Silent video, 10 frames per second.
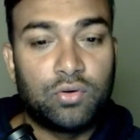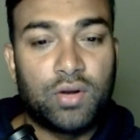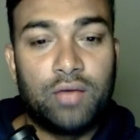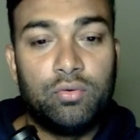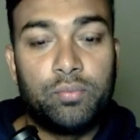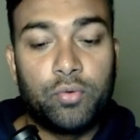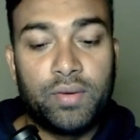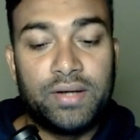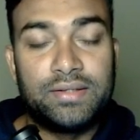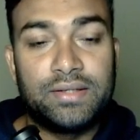or I will
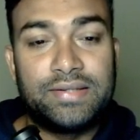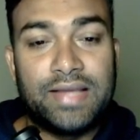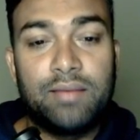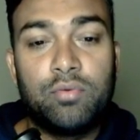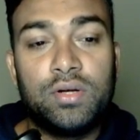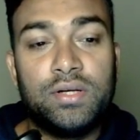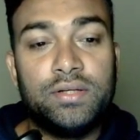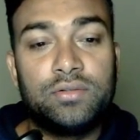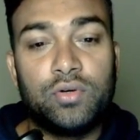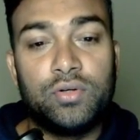provide tab
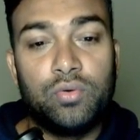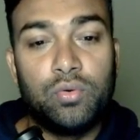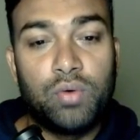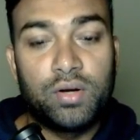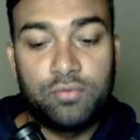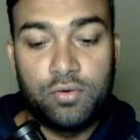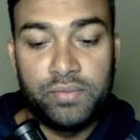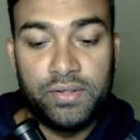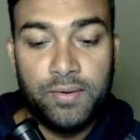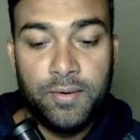only, so it will work for
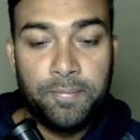me.